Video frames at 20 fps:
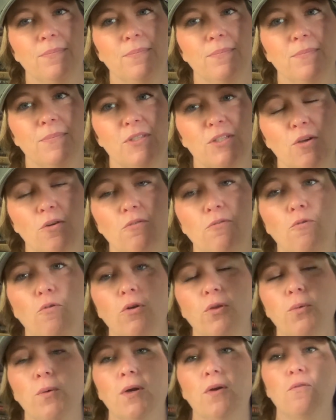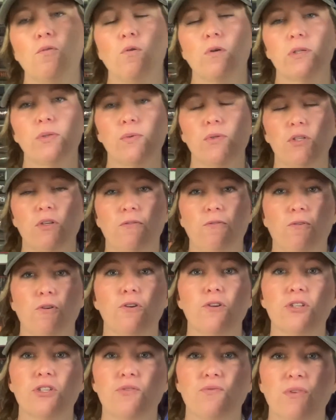So Fourth Wing, of course, was their
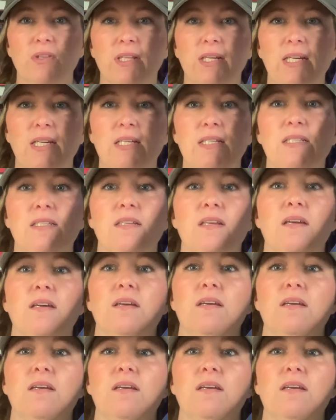first release.